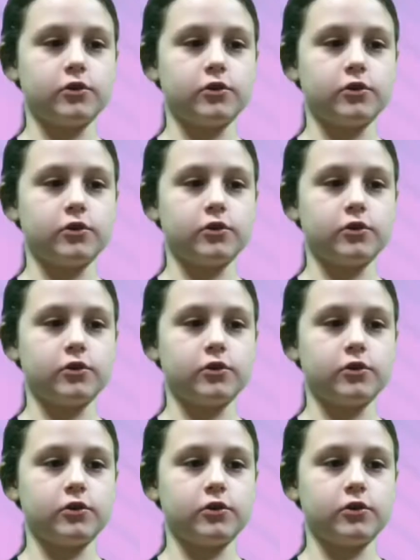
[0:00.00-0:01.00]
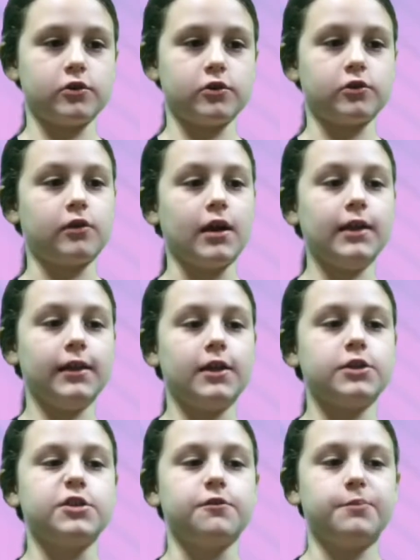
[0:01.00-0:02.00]
For Friday, we have a great
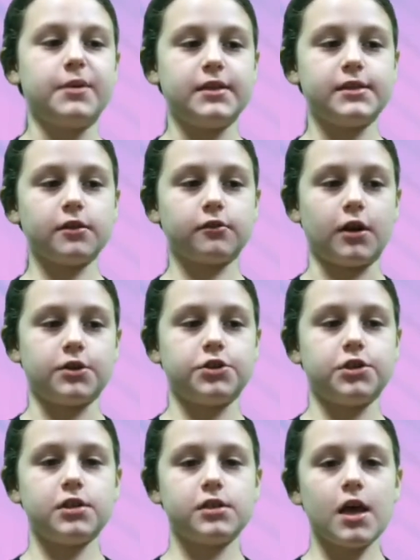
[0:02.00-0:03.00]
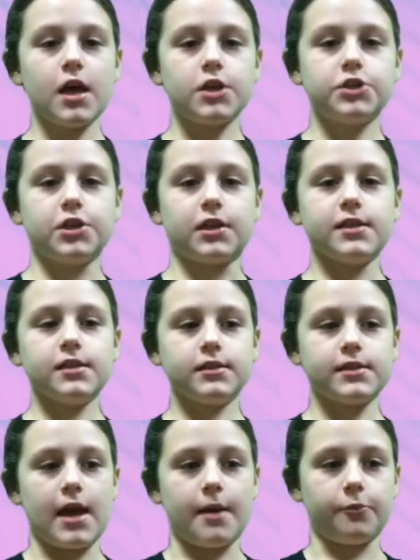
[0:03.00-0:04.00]
lunch of pizza crunchers, chicken
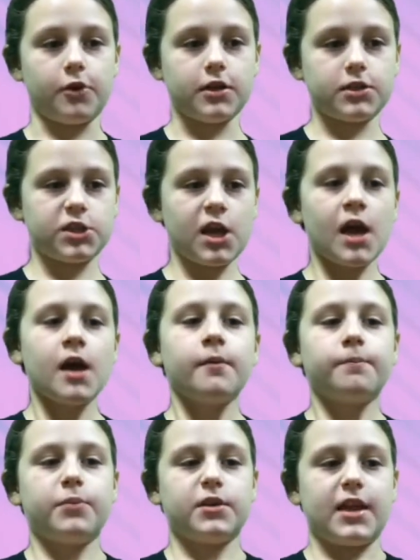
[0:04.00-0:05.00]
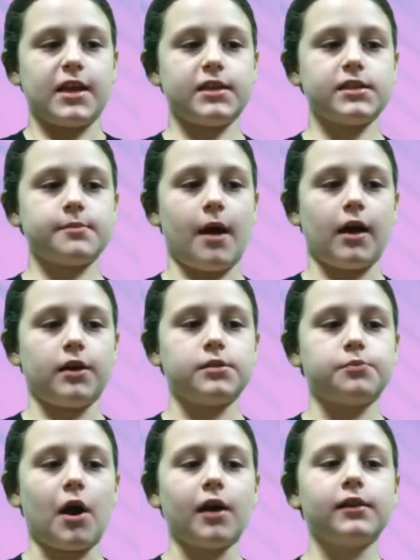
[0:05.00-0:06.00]
sandwich, potato smiles,
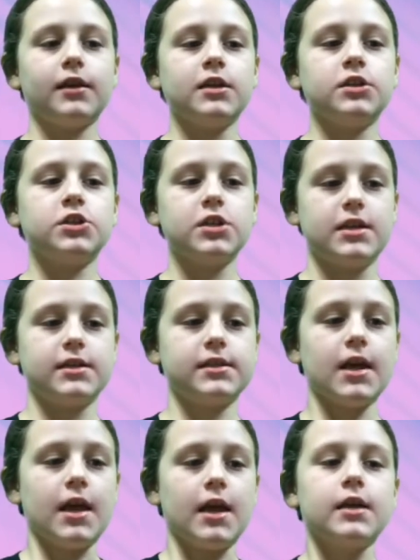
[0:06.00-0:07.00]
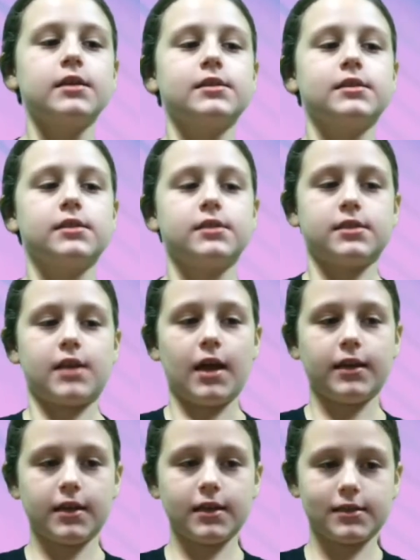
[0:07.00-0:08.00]
broccoli, cheese,
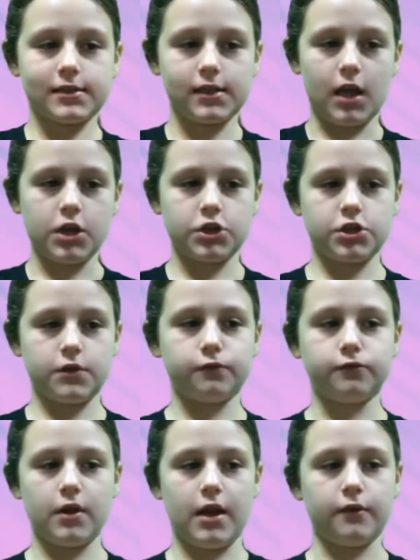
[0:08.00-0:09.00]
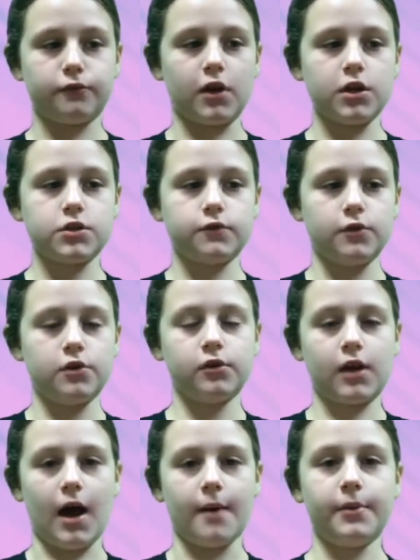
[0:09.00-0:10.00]
sidekick slush, and fresh fruit
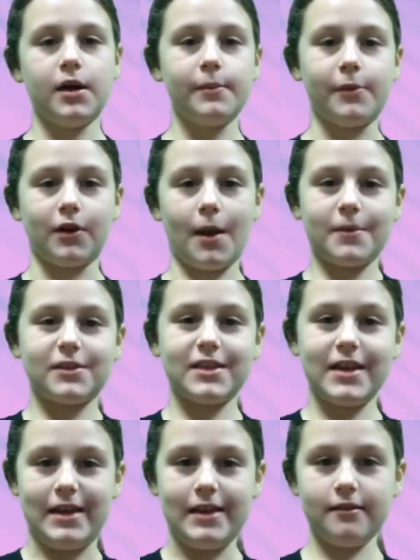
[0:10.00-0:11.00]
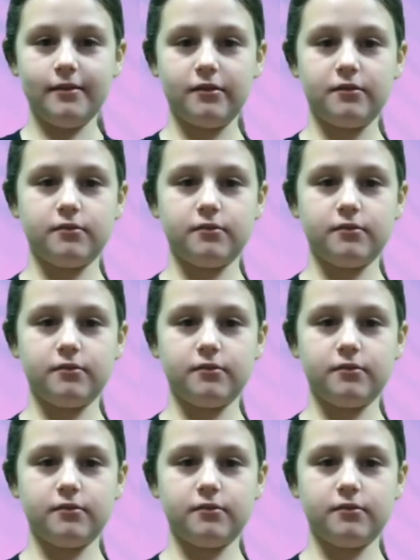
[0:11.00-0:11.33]
cup. Bon appetit!